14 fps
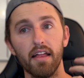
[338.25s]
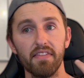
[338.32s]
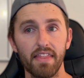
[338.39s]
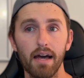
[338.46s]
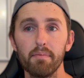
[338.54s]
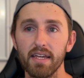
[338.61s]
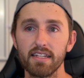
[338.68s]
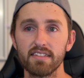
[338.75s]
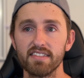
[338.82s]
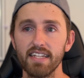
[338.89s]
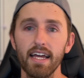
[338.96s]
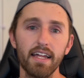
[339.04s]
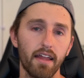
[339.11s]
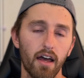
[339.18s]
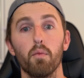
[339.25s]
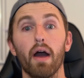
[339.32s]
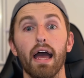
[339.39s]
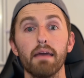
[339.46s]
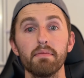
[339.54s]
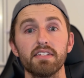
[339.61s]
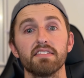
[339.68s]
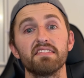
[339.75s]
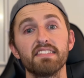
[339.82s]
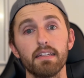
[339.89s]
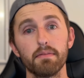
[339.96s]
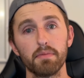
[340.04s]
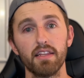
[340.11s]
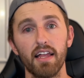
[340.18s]
That being said, we're aiming to
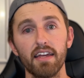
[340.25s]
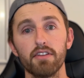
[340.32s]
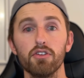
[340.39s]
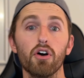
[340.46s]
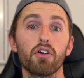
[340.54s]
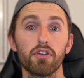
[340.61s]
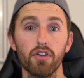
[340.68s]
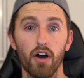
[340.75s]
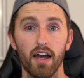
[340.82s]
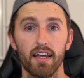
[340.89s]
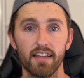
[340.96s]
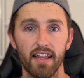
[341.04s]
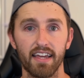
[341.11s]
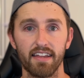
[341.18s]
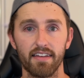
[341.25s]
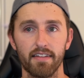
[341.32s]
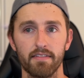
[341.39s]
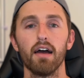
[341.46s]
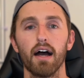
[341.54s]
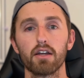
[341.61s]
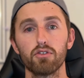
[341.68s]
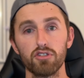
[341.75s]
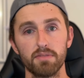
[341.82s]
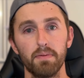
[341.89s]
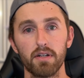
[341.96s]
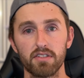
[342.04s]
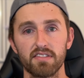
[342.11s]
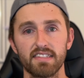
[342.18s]
stimulate, not annihilate. A good
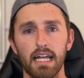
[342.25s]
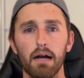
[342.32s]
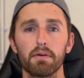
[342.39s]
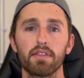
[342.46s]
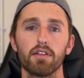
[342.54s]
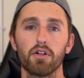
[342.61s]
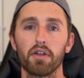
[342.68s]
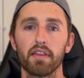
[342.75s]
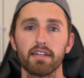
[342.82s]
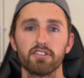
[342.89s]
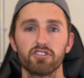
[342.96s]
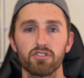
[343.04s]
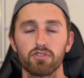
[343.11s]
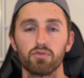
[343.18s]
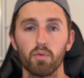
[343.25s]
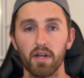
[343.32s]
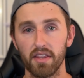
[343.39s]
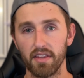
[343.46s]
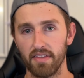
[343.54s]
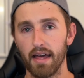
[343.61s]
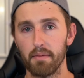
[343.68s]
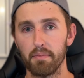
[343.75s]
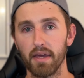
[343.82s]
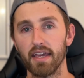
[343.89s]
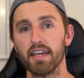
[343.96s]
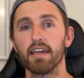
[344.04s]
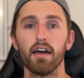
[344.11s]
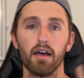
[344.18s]
spot to start with a lot of these drills, whether that
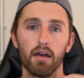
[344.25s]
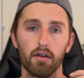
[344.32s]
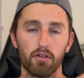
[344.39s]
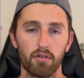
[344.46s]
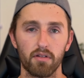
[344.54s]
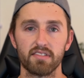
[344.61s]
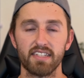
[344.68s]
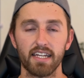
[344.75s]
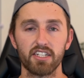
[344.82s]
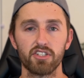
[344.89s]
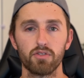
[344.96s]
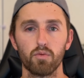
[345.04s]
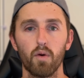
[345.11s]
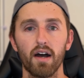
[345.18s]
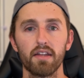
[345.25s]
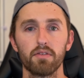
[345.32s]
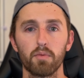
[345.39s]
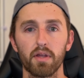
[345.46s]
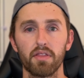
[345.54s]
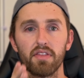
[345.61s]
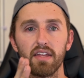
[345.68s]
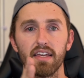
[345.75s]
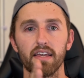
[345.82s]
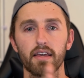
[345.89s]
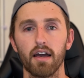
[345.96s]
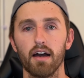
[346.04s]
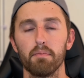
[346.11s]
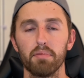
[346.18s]
be section 1 with
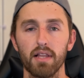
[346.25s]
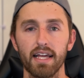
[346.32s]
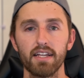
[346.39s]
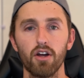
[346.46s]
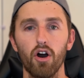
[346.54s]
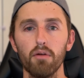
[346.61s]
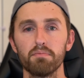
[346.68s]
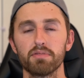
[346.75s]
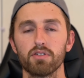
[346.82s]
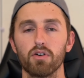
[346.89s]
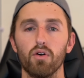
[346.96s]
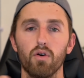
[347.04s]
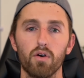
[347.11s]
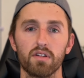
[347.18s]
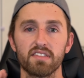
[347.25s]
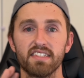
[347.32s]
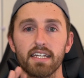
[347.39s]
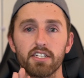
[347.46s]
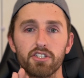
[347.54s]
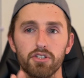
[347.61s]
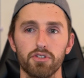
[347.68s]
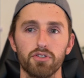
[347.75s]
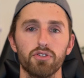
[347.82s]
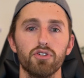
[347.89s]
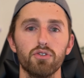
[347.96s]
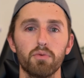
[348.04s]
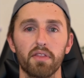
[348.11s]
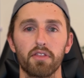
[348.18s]
the plate hops or section
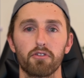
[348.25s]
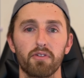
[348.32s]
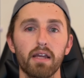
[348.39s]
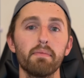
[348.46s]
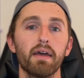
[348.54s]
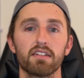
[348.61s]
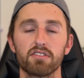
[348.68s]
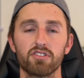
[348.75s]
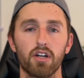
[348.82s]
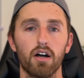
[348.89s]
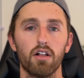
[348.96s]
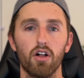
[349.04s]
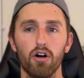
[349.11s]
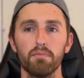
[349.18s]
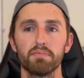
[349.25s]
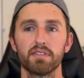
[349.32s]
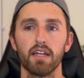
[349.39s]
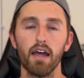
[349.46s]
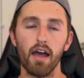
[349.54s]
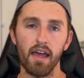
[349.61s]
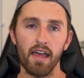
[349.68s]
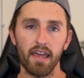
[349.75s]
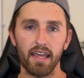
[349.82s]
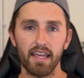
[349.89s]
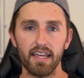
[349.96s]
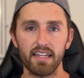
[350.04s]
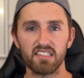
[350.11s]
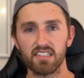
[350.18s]
2 with the rebound style hops,
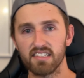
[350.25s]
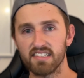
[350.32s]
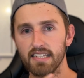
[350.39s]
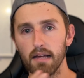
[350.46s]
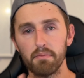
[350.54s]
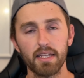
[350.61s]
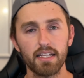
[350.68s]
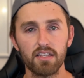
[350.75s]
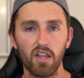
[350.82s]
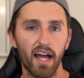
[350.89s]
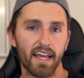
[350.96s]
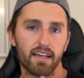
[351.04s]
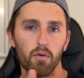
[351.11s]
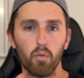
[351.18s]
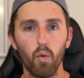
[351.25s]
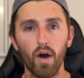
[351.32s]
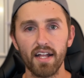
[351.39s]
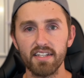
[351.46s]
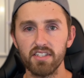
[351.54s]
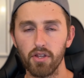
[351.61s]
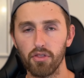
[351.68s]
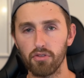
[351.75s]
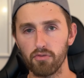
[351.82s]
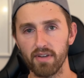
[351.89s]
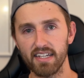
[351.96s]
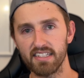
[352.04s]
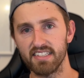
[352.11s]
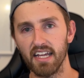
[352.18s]
is something like 1 to
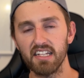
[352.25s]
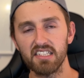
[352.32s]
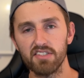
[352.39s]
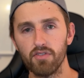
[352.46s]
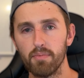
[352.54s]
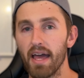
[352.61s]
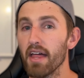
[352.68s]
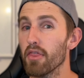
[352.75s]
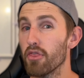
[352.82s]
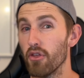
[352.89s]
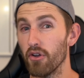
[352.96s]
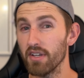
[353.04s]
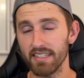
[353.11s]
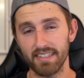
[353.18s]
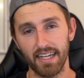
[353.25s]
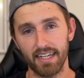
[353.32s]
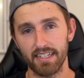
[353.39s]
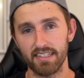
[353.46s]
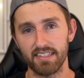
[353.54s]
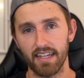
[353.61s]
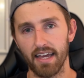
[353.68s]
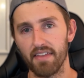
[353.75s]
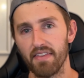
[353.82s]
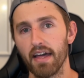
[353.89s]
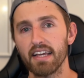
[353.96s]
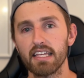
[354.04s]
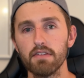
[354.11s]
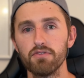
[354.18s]
3 sets of about 30 seconds there.
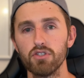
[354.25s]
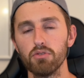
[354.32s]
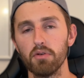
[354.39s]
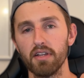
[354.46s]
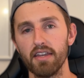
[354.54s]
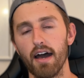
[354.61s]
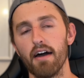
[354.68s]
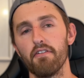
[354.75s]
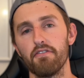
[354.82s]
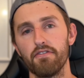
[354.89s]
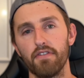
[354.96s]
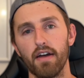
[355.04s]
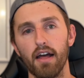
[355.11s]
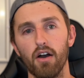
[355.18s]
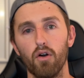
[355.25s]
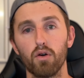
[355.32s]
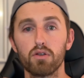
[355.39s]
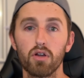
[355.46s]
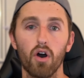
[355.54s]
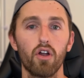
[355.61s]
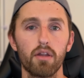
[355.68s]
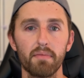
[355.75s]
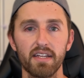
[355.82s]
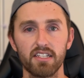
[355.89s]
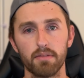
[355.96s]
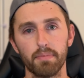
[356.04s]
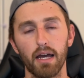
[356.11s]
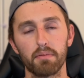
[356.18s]
That gives you enough autonomy
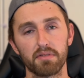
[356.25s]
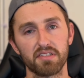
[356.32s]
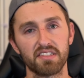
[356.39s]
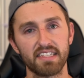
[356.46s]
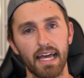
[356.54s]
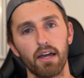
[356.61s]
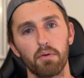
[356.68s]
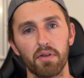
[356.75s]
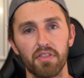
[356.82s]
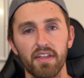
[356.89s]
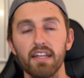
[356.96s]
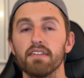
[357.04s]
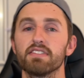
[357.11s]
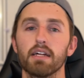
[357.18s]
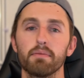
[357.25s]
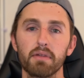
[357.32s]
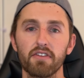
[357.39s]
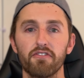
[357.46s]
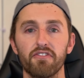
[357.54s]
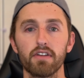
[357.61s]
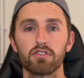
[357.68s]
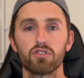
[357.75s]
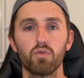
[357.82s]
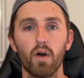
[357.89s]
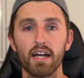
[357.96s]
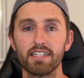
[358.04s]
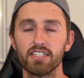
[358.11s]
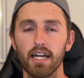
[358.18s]
to be able to scale within. If something feels
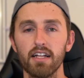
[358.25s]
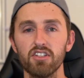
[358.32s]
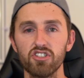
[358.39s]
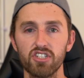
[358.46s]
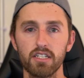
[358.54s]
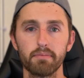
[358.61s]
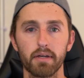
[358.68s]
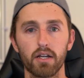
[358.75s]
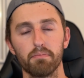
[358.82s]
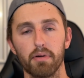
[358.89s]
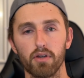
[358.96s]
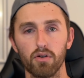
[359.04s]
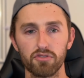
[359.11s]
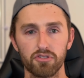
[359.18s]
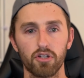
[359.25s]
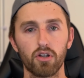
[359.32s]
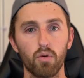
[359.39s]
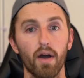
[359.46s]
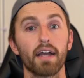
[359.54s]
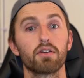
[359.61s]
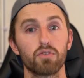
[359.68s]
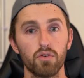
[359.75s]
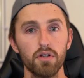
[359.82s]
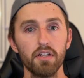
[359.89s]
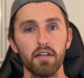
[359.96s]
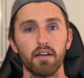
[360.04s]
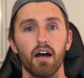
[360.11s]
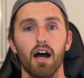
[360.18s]
quite challenging but also quite
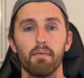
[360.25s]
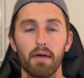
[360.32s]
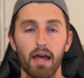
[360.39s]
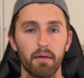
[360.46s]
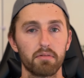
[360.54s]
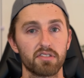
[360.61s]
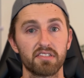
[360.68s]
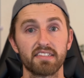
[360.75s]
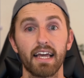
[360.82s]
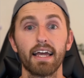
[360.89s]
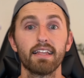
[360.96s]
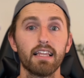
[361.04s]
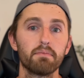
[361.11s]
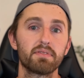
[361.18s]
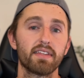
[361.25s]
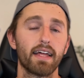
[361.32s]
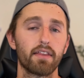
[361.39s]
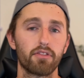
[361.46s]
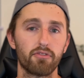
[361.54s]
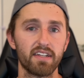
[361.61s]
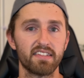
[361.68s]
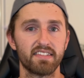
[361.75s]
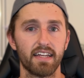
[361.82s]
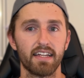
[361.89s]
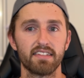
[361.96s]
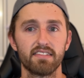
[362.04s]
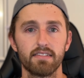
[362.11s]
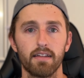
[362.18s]
good, I'm able to scale up to that 3
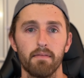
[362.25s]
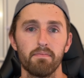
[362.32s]
sets.